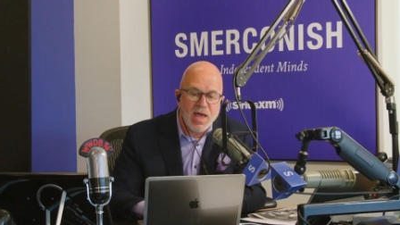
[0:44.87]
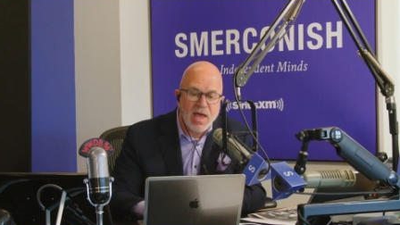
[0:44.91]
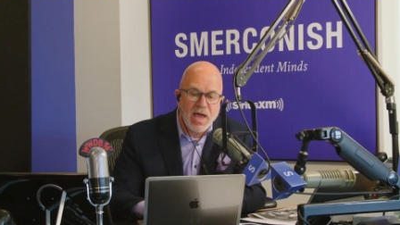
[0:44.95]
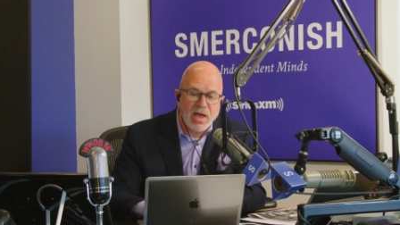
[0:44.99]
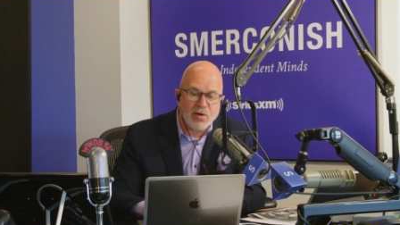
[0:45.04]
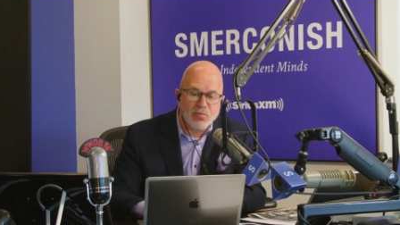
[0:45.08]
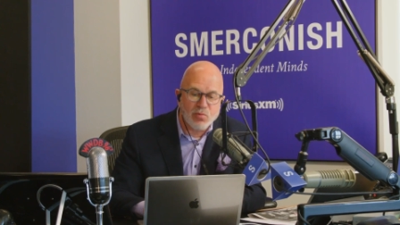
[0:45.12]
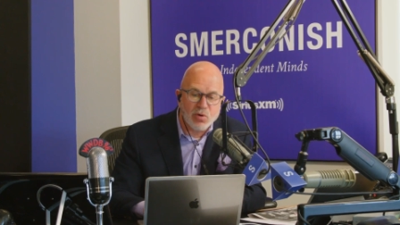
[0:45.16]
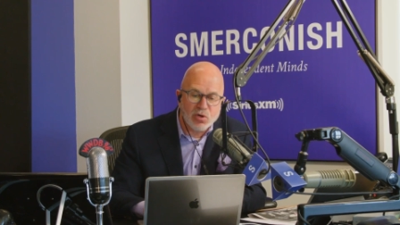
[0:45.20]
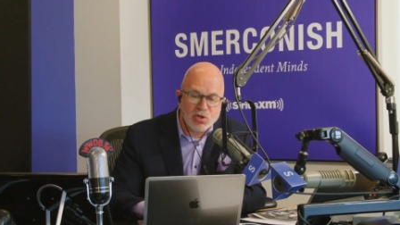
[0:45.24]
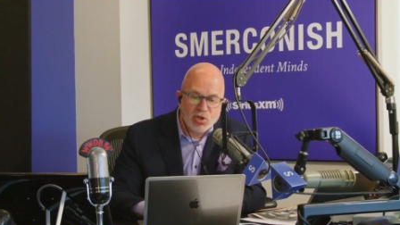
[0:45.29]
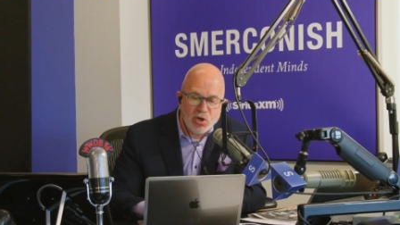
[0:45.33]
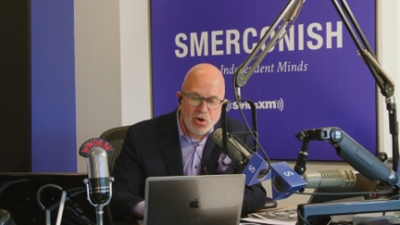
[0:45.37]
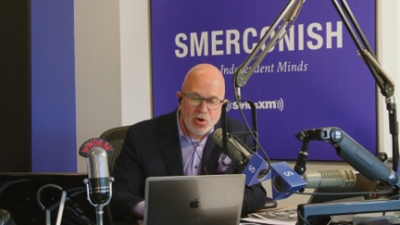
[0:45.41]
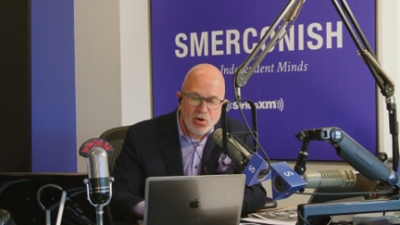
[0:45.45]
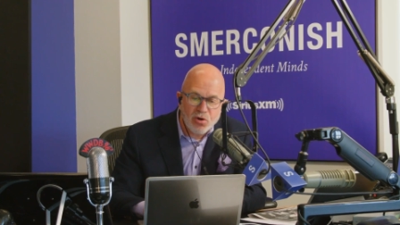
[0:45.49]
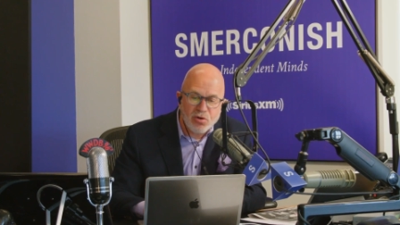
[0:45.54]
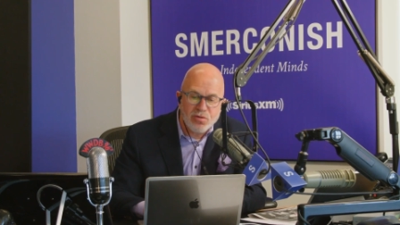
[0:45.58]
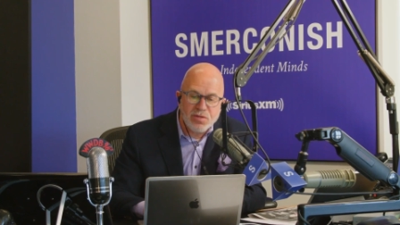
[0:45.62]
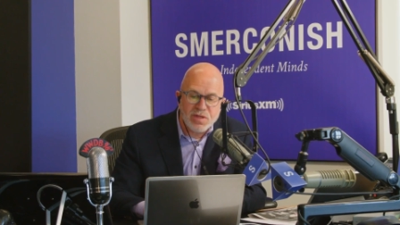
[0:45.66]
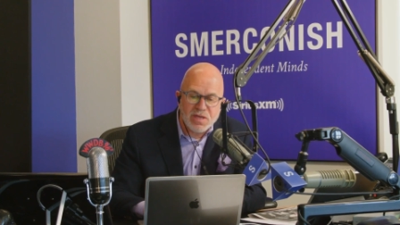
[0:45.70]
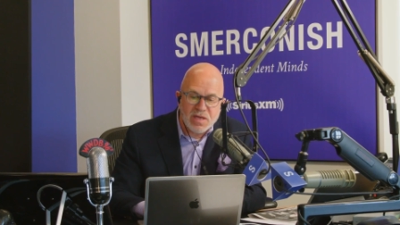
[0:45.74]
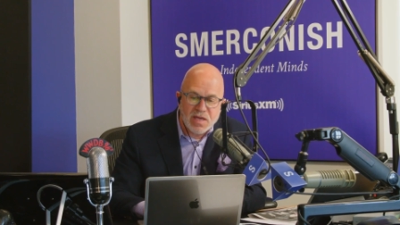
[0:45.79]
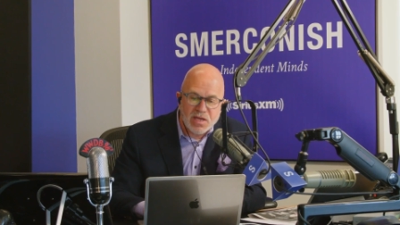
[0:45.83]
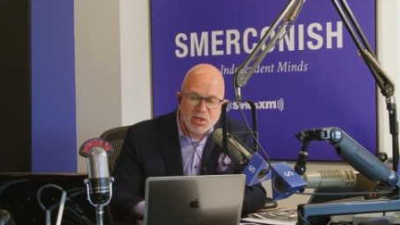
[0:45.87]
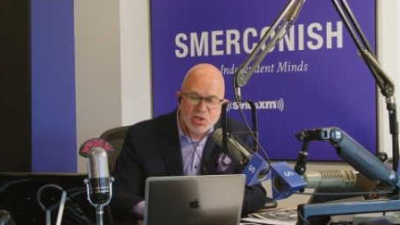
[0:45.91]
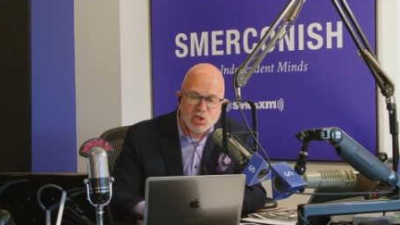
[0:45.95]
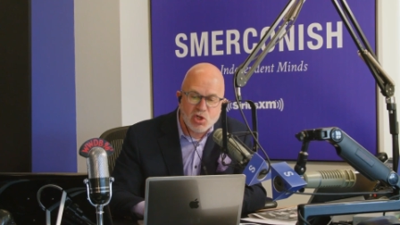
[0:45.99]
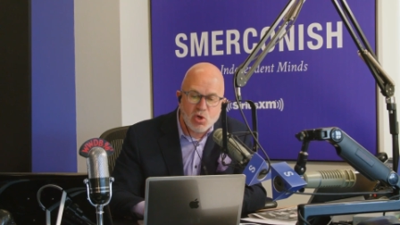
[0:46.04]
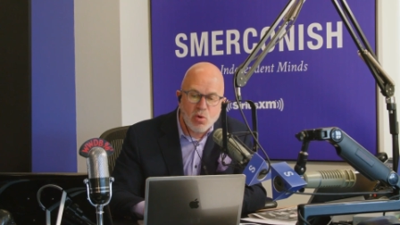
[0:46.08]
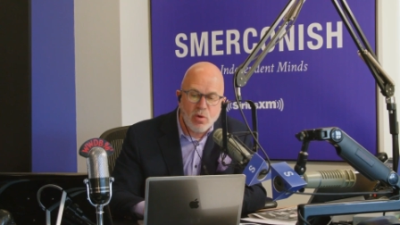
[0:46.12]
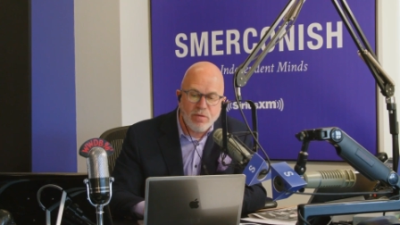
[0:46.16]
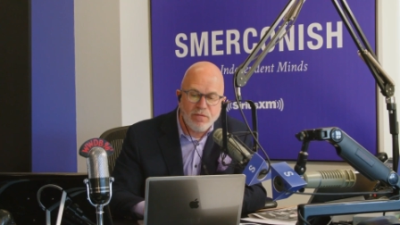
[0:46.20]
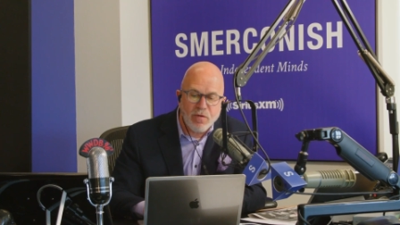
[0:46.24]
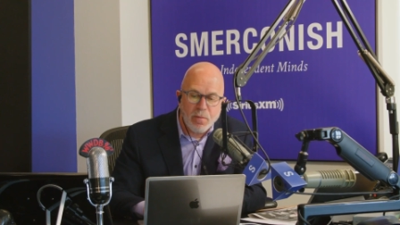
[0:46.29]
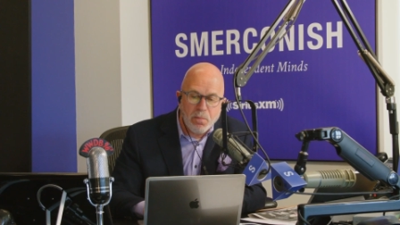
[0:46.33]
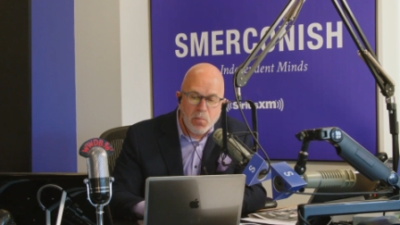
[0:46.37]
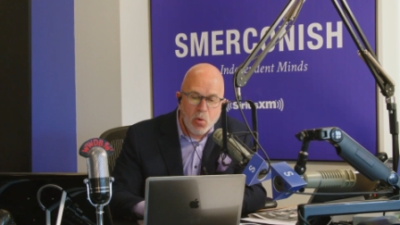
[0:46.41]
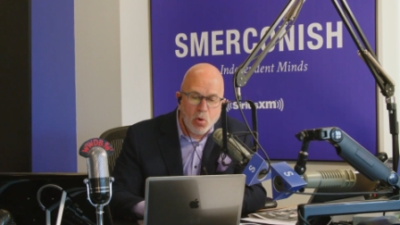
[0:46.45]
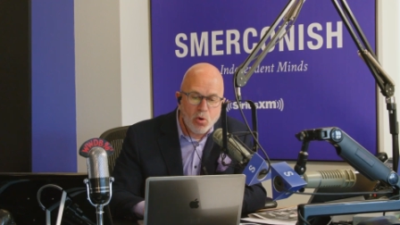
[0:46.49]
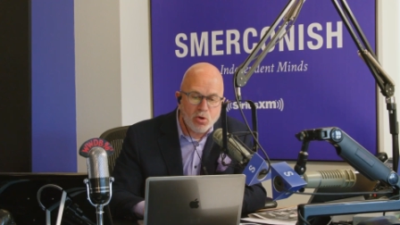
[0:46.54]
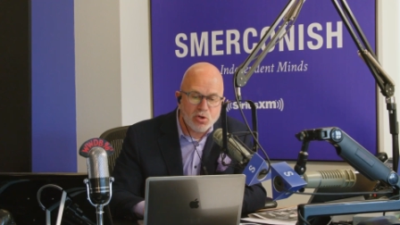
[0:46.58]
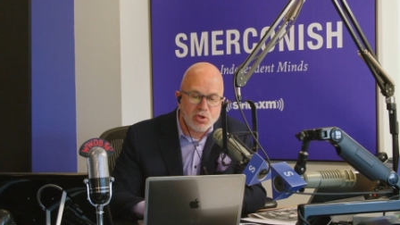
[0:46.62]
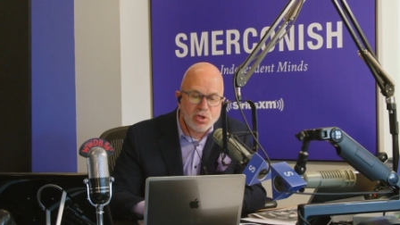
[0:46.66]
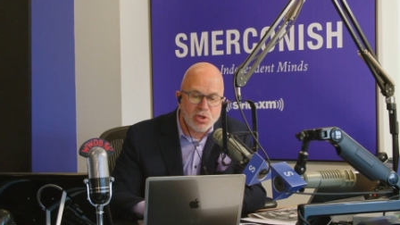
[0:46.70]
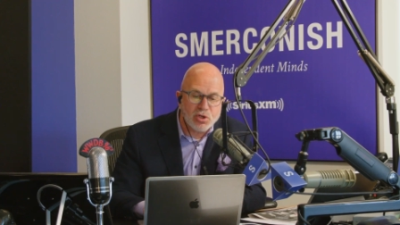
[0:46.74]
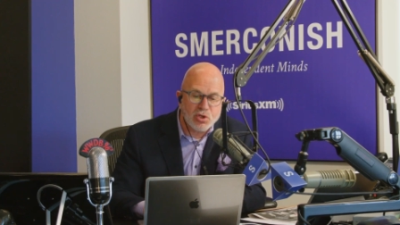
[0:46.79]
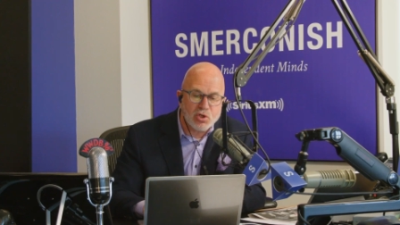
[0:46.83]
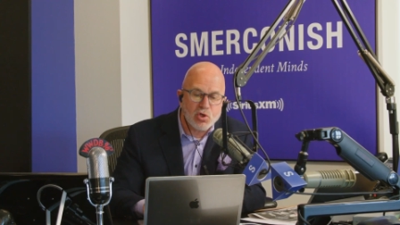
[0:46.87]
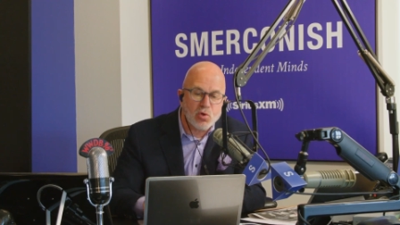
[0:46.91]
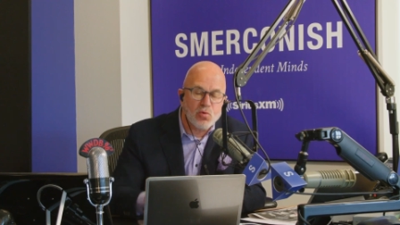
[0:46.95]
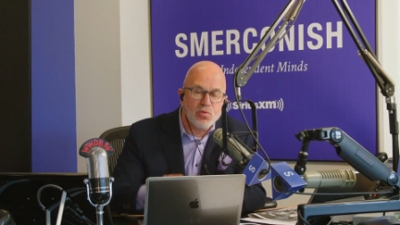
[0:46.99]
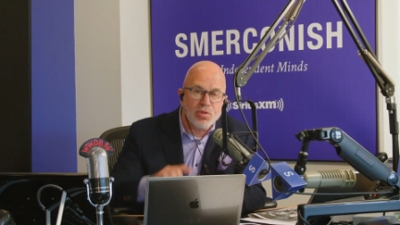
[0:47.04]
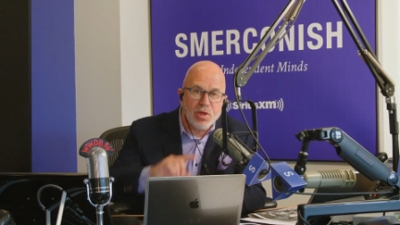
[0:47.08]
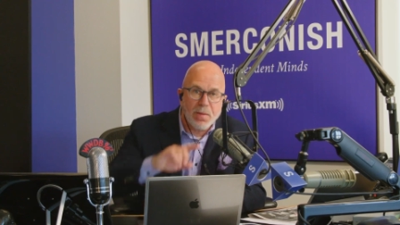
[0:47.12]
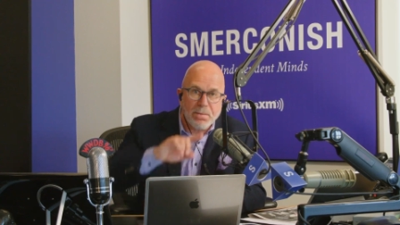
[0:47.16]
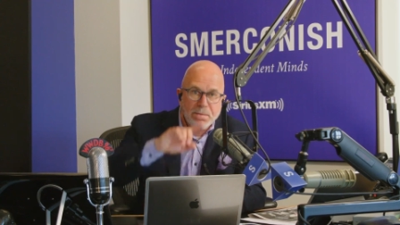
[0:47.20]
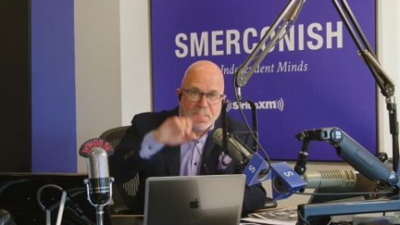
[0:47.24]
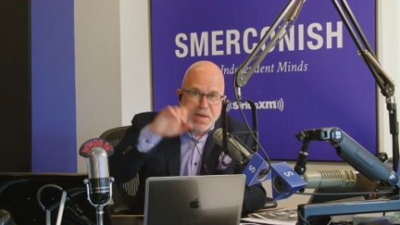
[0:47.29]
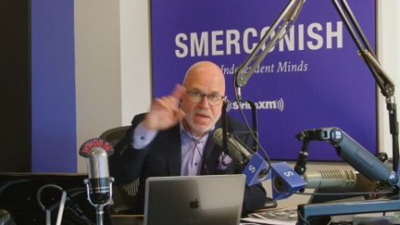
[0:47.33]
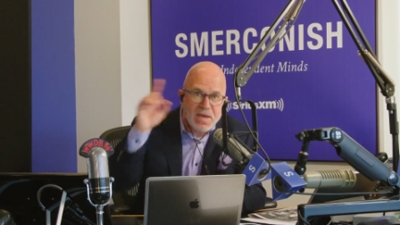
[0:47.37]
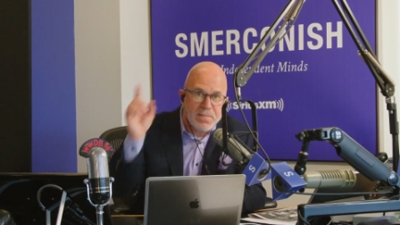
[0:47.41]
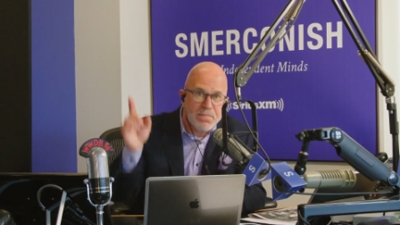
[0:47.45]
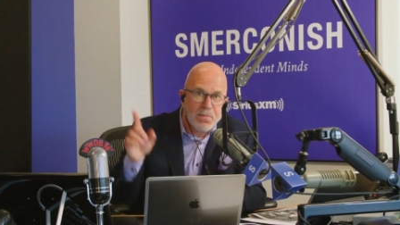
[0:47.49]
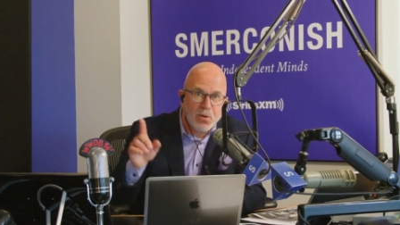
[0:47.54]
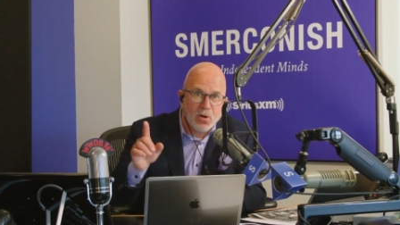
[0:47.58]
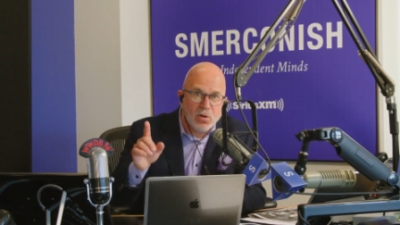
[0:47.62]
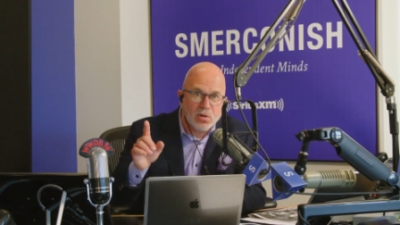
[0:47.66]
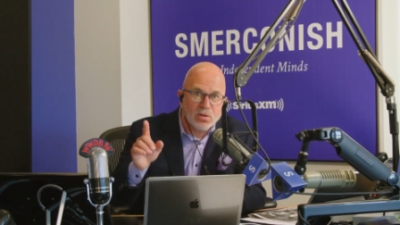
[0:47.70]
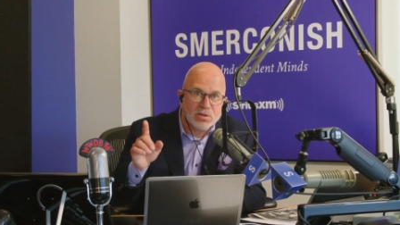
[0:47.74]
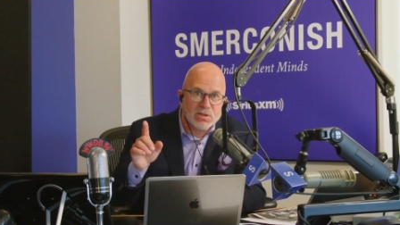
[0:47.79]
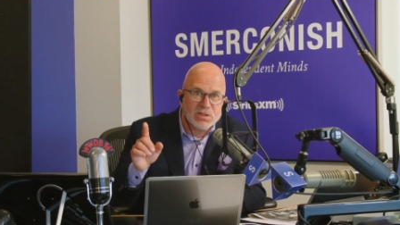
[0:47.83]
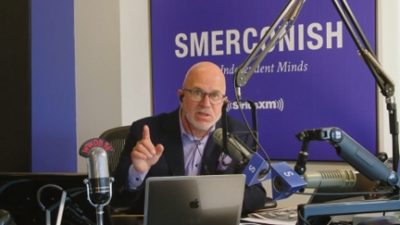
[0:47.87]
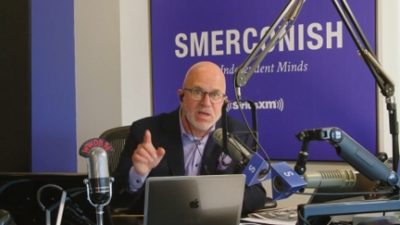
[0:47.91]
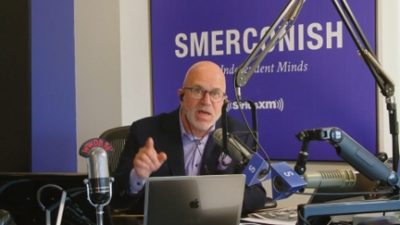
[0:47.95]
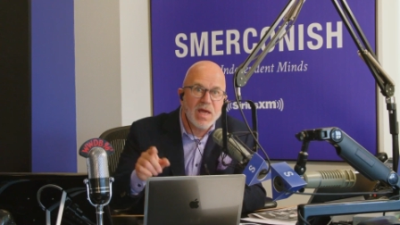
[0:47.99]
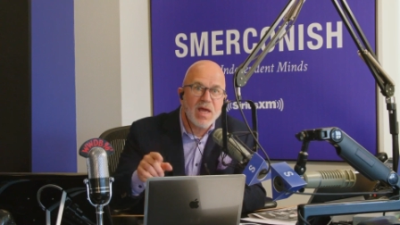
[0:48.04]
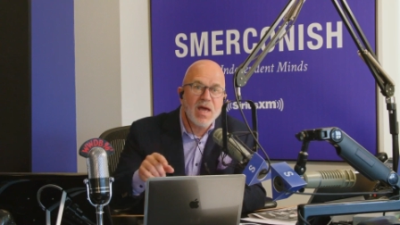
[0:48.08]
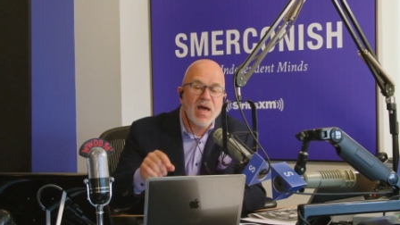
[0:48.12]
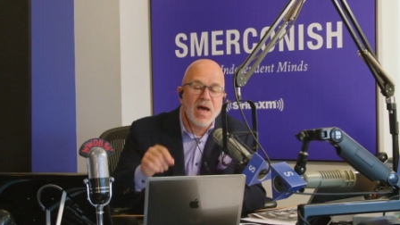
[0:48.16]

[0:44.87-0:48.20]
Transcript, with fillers: and return the issue of abortion to the people's